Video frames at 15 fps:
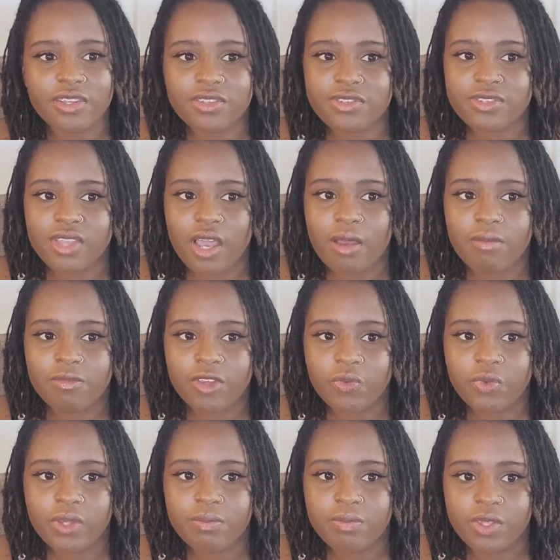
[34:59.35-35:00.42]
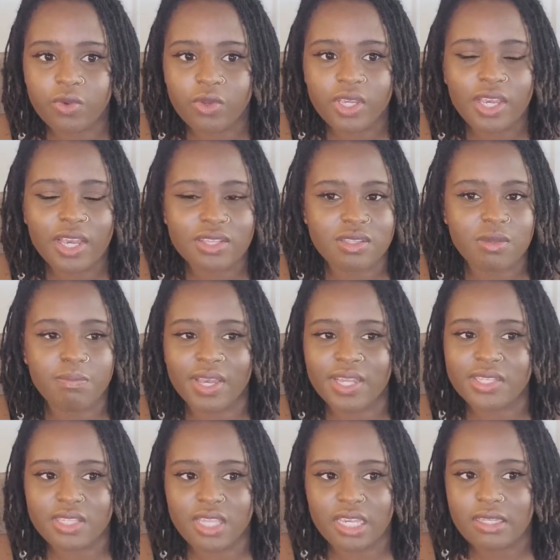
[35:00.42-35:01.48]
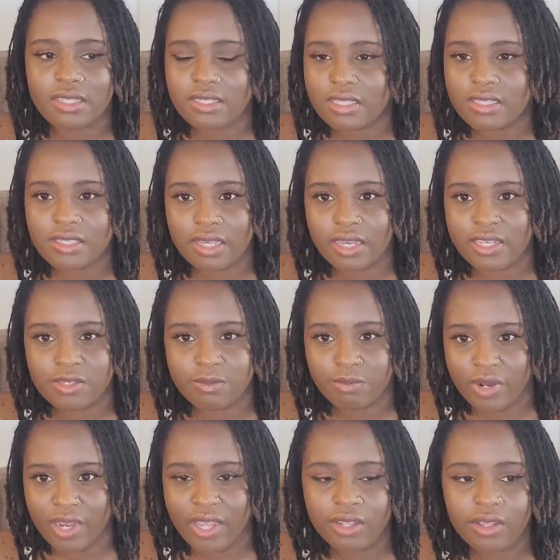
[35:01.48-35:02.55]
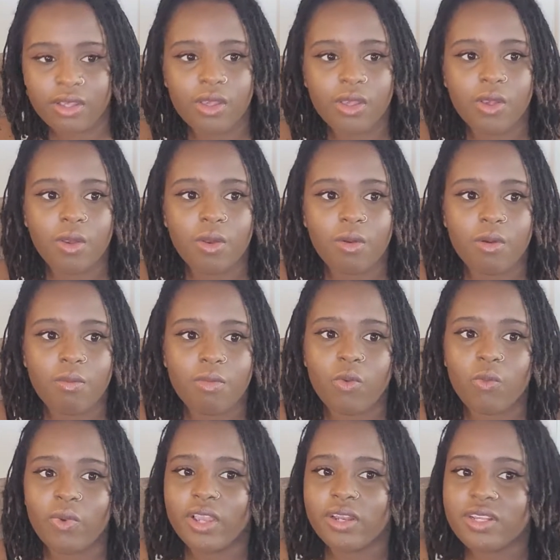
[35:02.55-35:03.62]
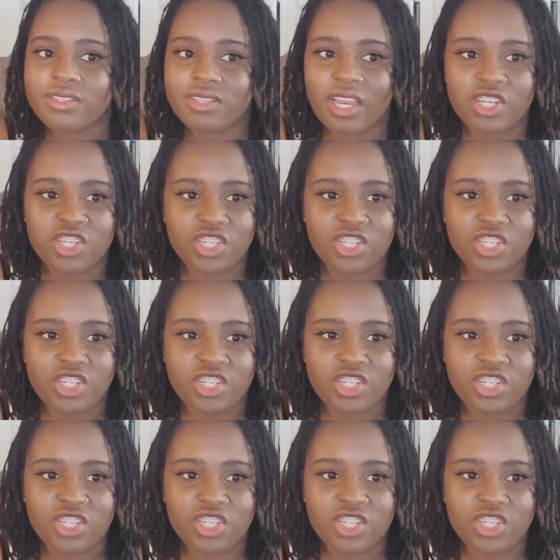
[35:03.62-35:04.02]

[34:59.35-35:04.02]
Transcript: to stop viewing beauty as the best thing since sliced bread, but where does that